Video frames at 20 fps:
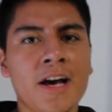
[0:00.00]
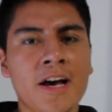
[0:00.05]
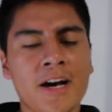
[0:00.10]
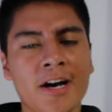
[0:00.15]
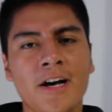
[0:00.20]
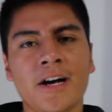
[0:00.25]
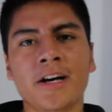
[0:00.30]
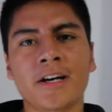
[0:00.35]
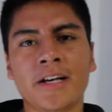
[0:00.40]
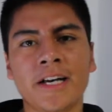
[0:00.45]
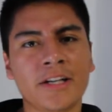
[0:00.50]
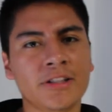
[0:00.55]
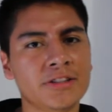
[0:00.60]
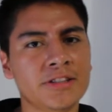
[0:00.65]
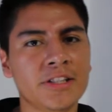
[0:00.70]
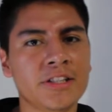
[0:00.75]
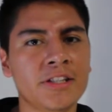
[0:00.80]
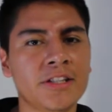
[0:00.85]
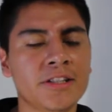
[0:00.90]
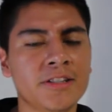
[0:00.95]

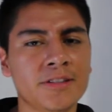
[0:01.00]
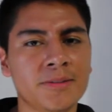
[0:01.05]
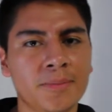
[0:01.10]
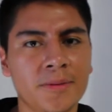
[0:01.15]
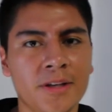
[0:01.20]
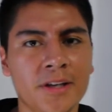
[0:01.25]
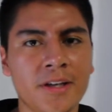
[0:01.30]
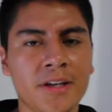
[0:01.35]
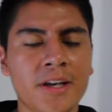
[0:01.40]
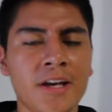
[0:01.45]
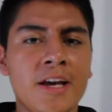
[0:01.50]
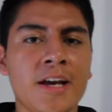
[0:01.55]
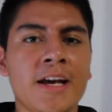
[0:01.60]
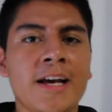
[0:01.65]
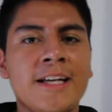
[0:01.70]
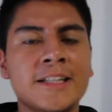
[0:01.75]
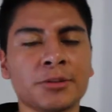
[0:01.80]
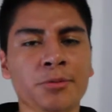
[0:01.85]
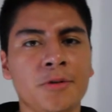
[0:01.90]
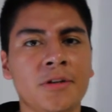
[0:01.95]
LCD display
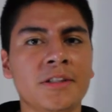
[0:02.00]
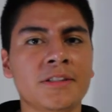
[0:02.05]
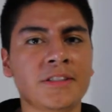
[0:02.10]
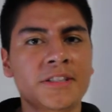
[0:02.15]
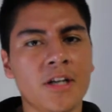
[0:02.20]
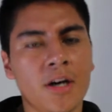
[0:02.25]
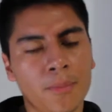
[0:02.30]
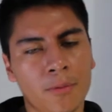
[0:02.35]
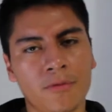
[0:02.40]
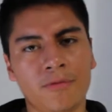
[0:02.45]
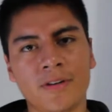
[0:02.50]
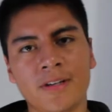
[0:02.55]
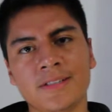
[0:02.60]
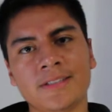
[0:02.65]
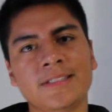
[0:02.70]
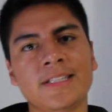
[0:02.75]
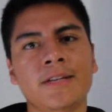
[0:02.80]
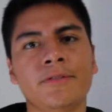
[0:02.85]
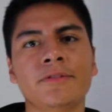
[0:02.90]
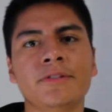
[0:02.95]
as well as the Oppo
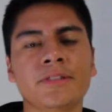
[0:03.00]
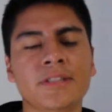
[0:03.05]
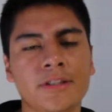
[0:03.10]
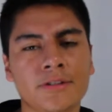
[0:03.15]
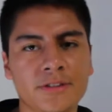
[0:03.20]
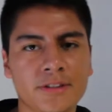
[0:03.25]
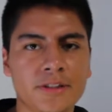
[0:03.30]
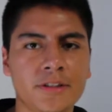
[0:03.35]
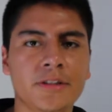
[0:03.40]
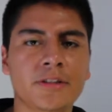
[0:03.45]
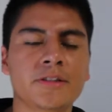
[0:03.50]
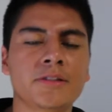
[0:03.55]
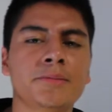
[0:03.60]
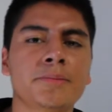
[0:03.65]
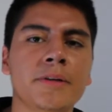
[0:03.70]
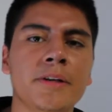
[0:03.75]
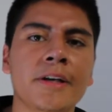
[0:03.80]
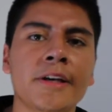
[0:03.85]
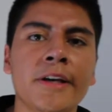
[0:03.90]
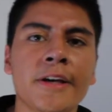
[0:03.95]
Find 7's LCD
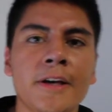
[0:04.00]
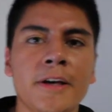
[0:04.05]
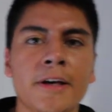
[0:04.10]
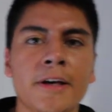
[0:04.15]
display.